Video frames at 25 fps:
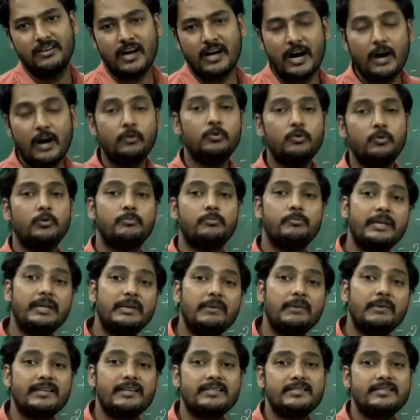How to
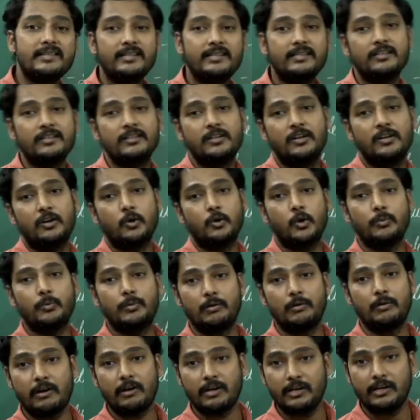minimize that
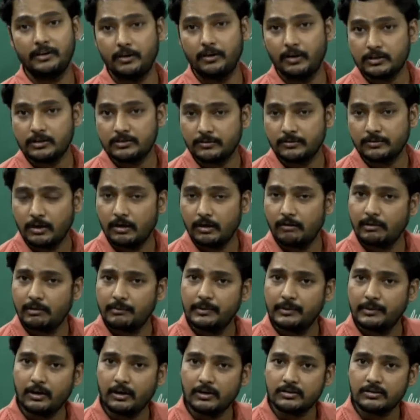global warming,
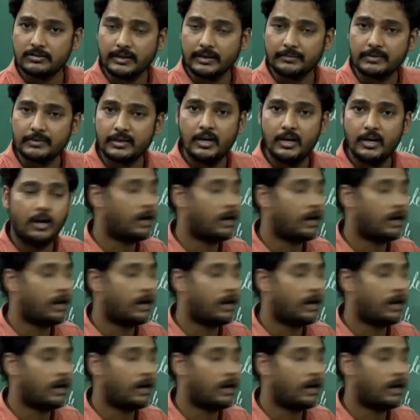concept,